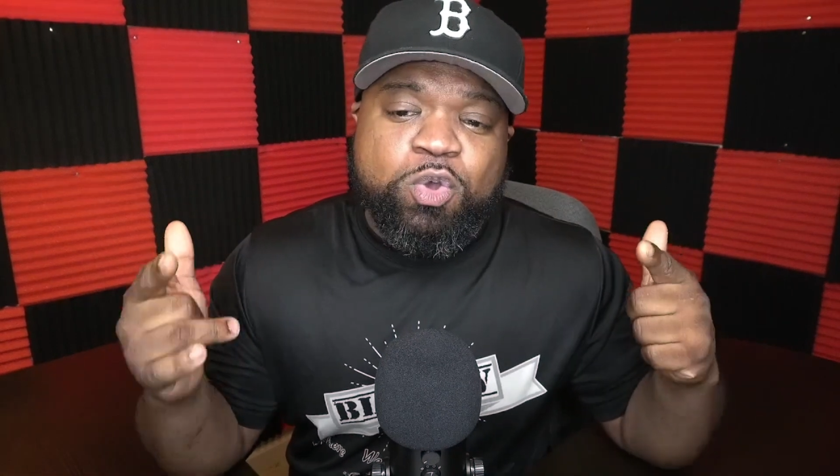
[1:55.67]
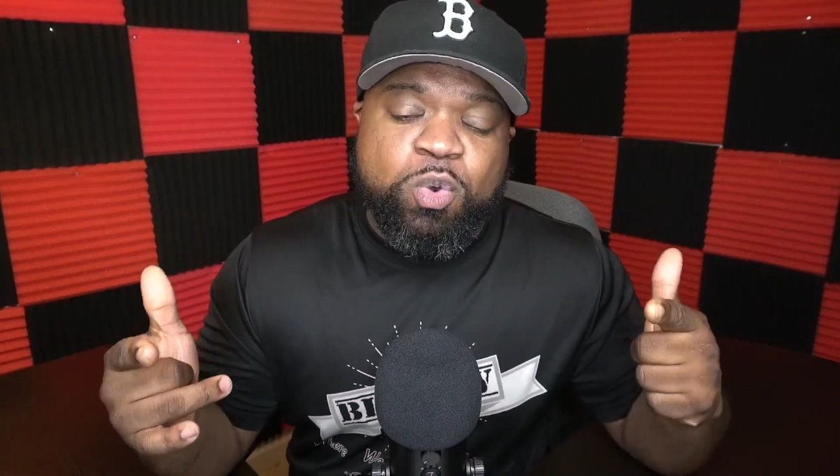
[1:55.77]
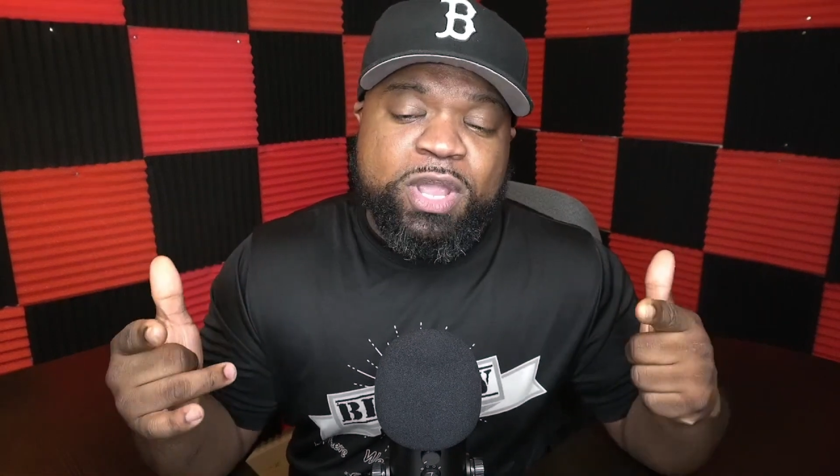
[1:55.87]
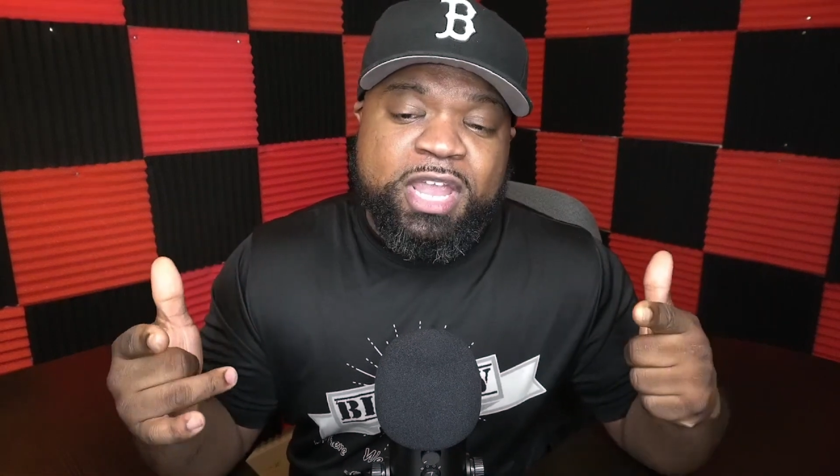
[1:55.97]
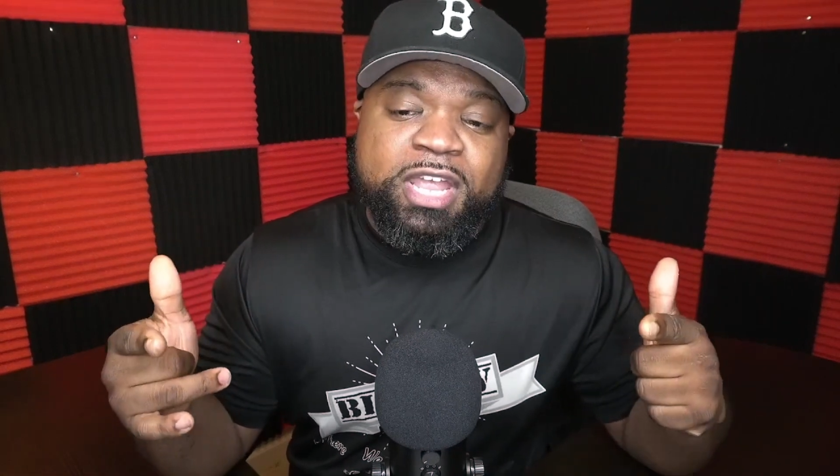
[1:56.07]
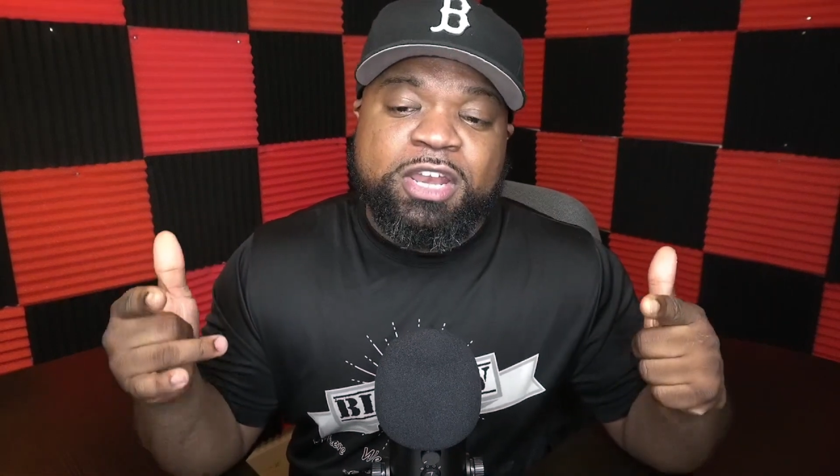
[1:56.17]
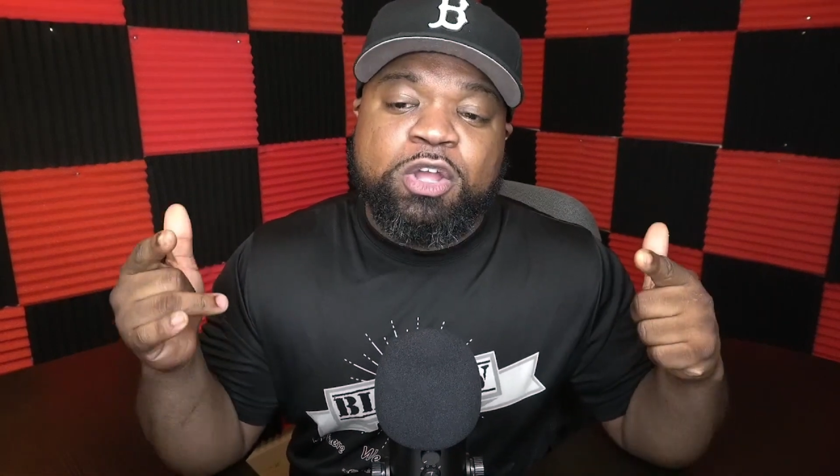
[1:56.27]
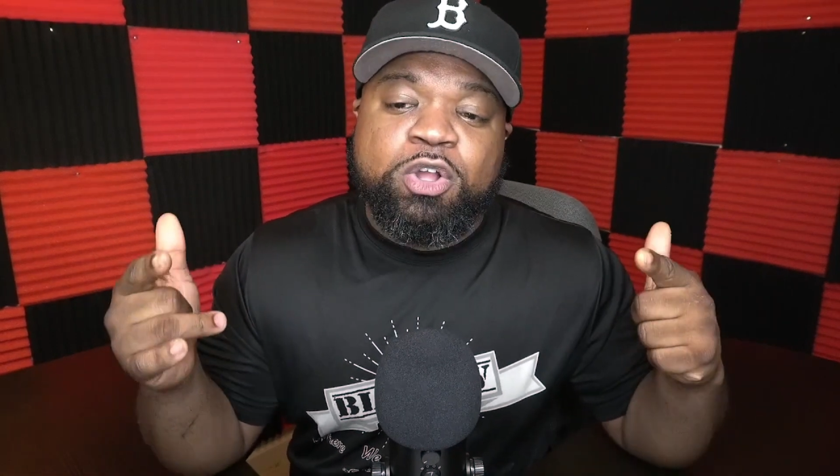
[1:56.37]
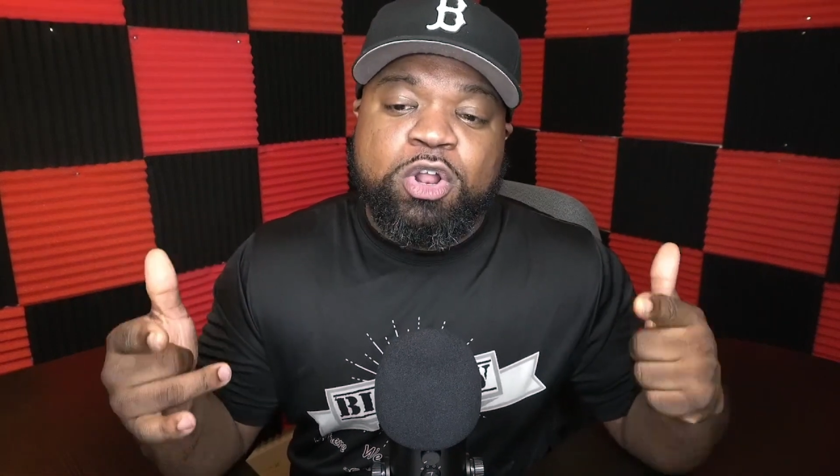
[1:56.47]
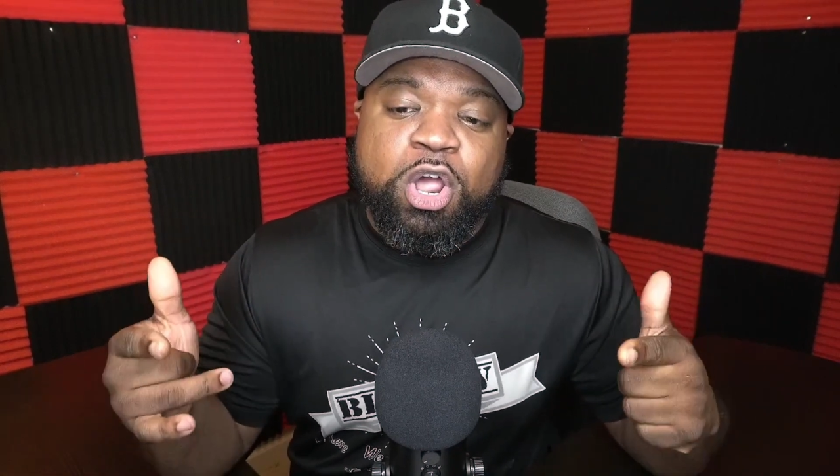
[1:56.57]
Queen
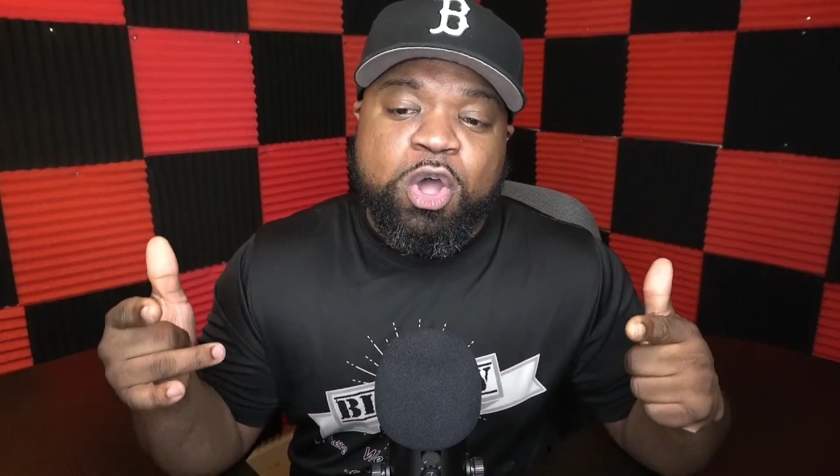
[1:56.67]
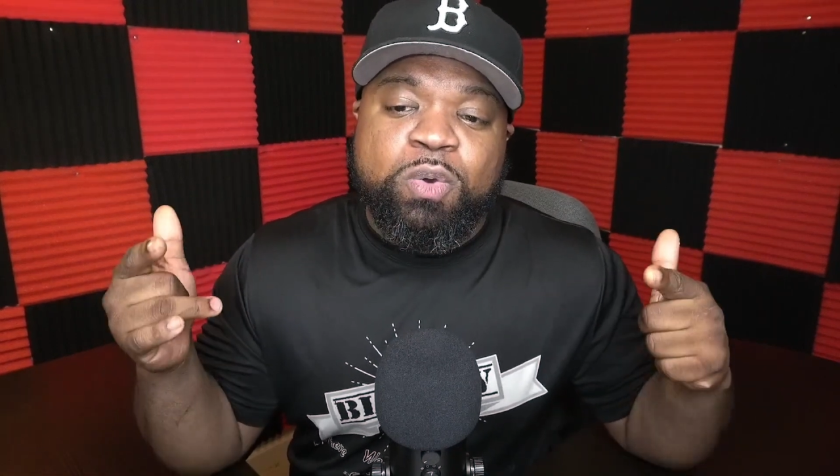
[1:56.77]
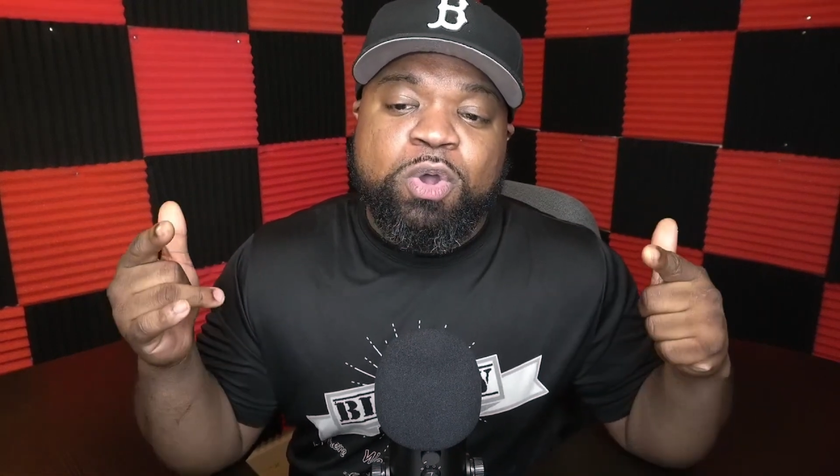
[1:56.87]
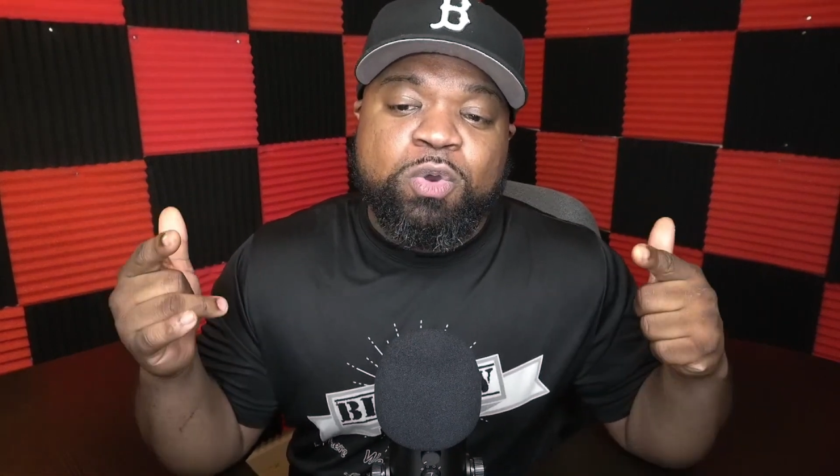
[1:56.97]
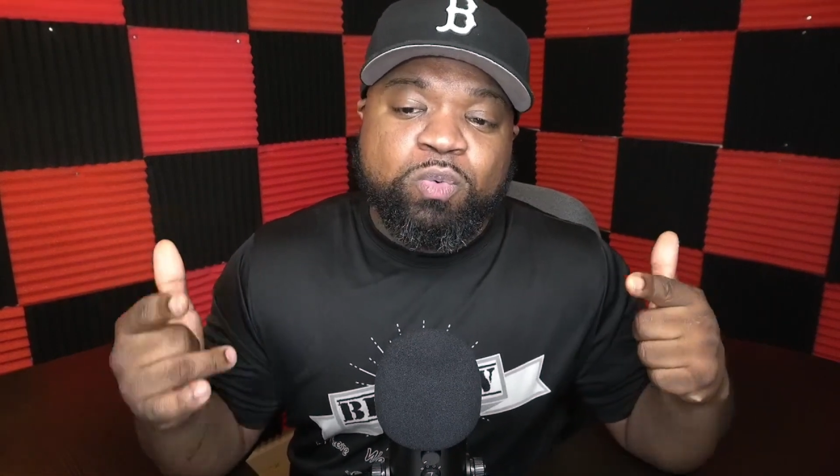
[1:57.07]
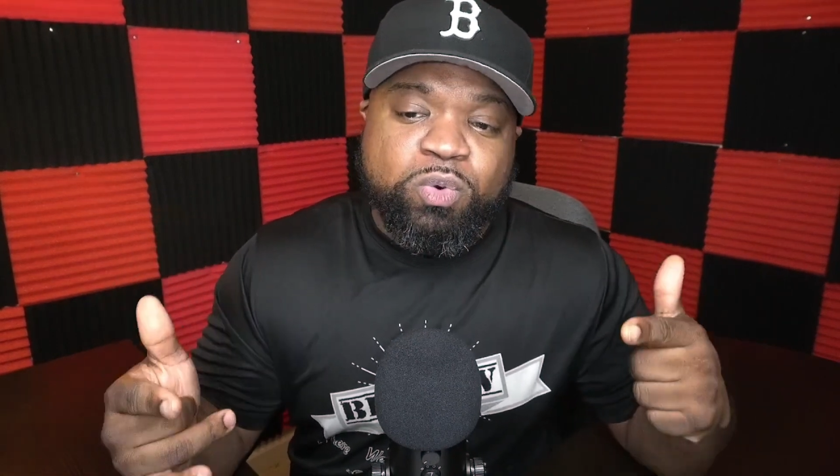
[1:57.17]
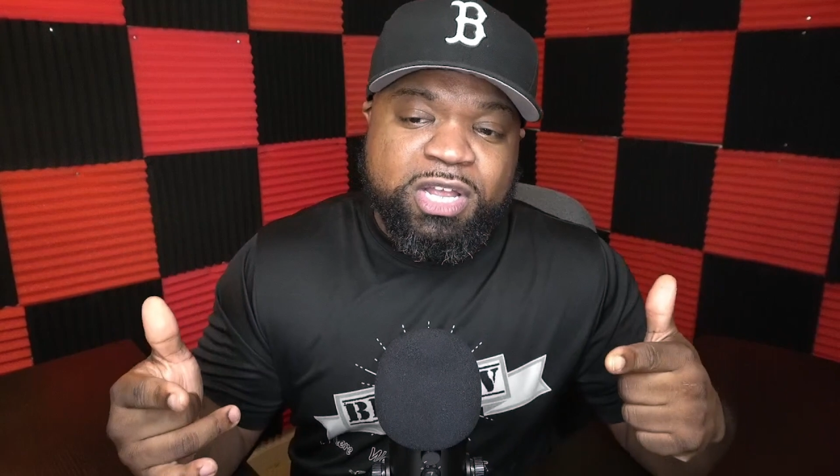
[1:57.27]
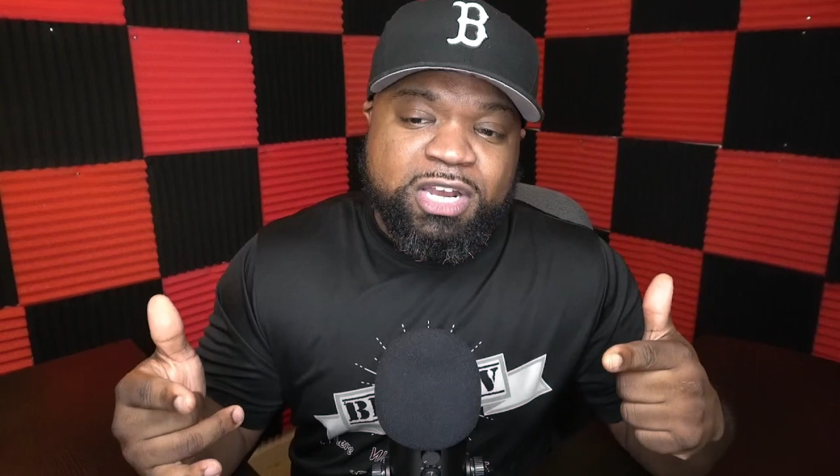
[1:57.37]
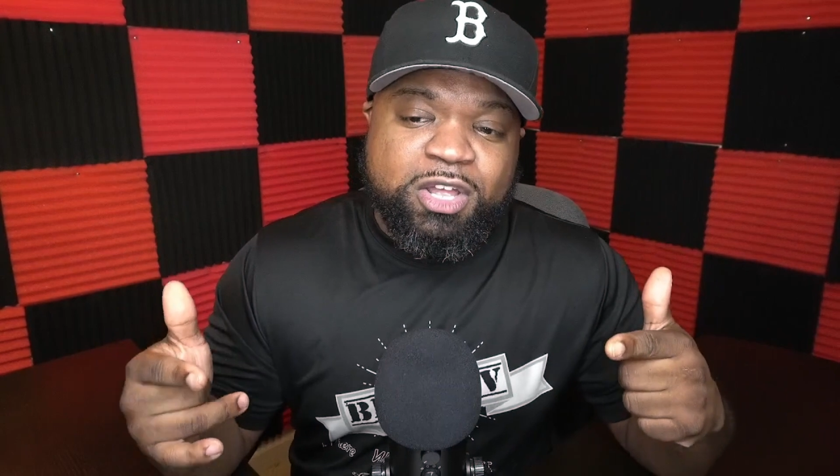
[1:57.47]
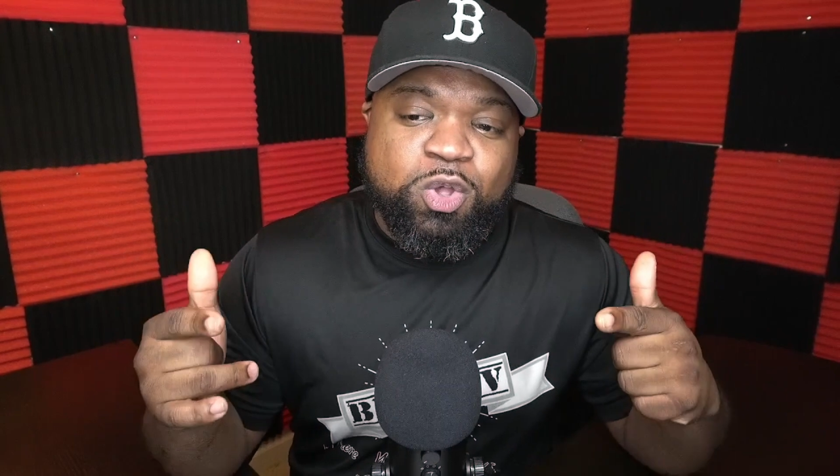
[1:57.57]
Glorilla,